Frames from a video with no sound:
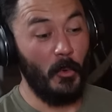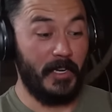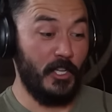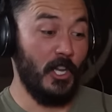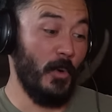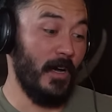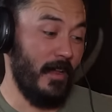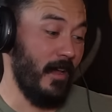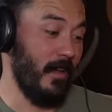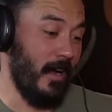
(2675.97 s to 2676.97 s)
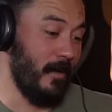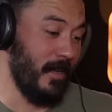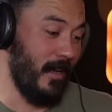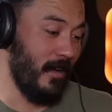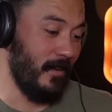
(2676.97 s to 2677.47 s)
No, but you know what? Hey,
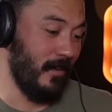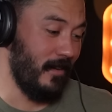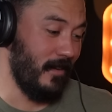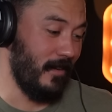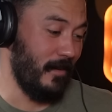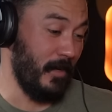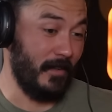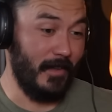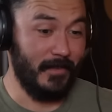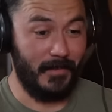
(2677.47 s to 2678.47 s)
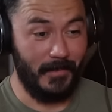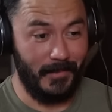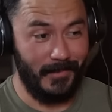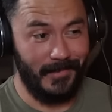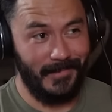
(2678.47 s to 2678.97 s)
I'm not against
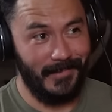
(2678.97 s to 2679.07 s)
it.